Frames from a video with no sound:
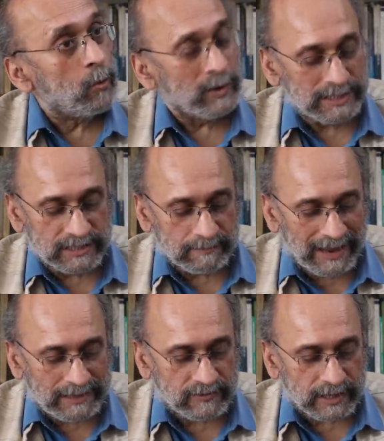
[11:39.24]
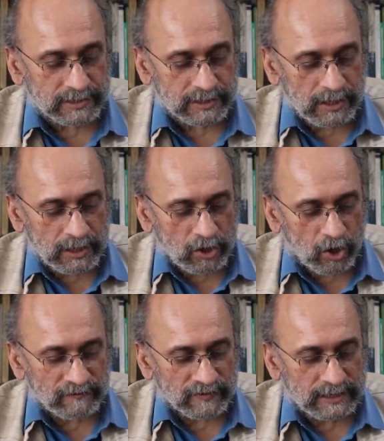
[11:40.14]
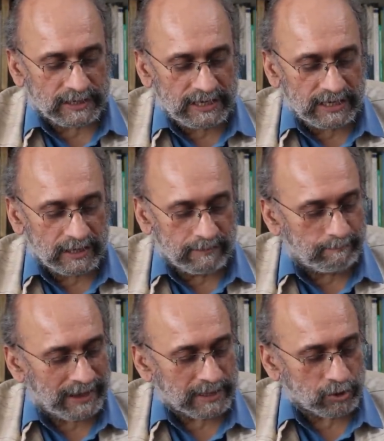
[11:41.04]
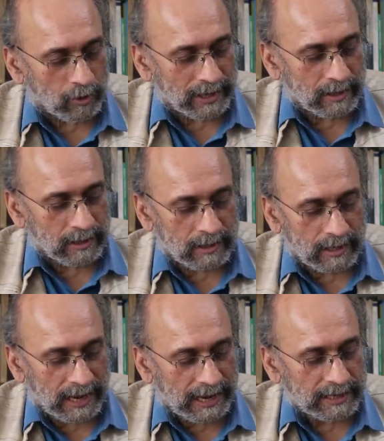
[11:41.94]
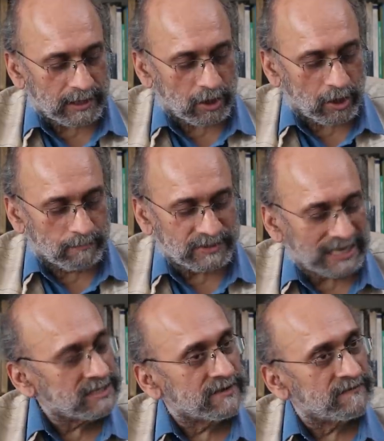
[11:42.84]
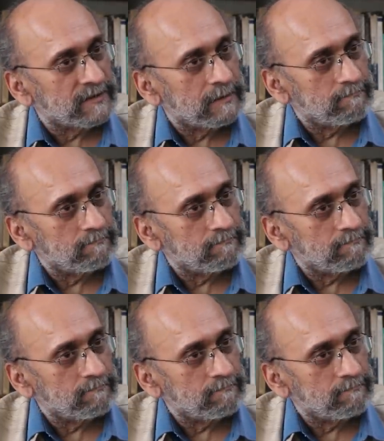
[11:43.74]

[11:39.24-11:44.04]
within the matrix of a clear paranoia and obsessive